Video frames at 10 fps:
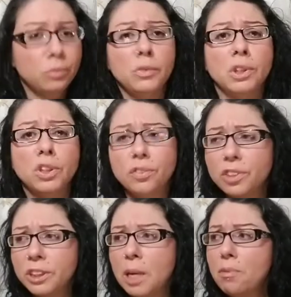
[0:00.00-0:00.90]
So
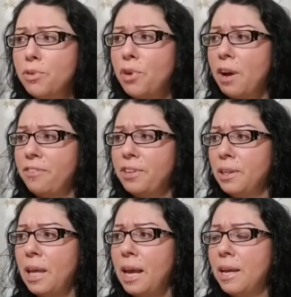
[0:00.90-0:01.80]
for some of you, I feel
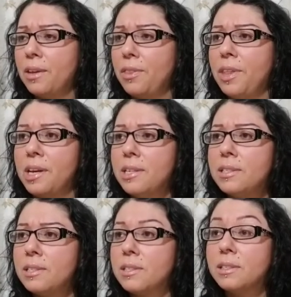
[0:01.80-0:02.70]
like
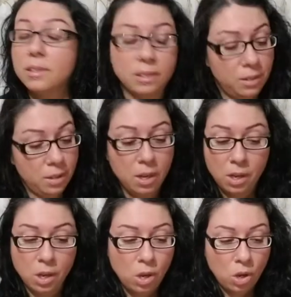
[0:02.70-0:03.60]
this,
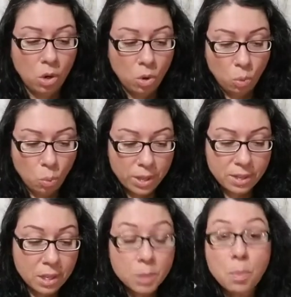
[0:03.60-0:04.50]
when
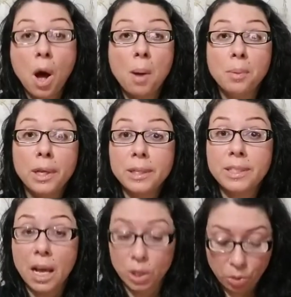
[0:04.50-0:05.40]
this public
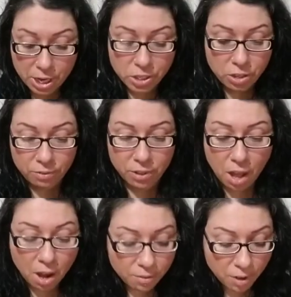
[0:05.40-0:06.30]
declaration of
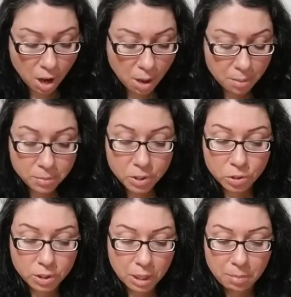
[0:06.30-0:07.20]
love comes,
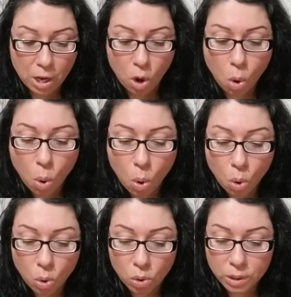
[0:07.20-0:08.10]
there's going to be a
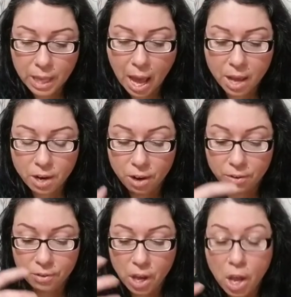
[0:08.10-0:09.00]
whole lot
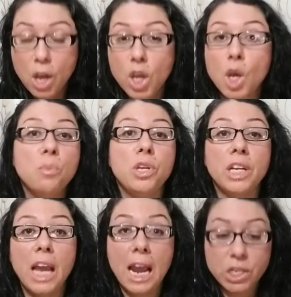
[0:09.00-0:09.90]
of
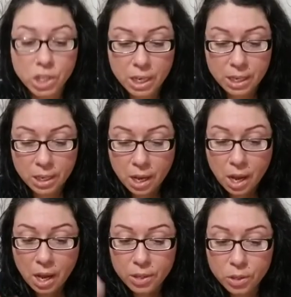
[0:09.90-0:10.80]
communication.
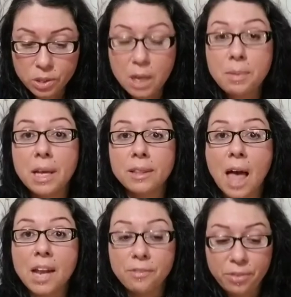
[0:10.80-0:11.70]
There's going to be a
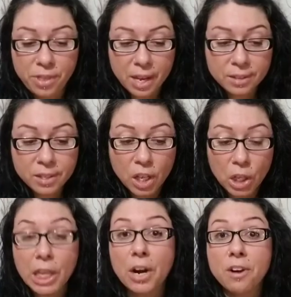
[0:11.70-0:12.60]
lot of things
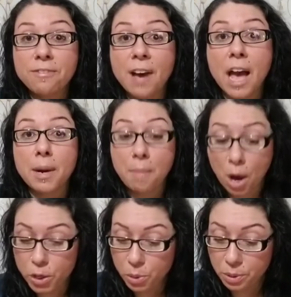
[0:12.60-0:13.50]
clarified
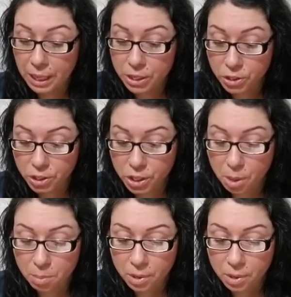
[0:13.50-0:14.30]
about your relationship.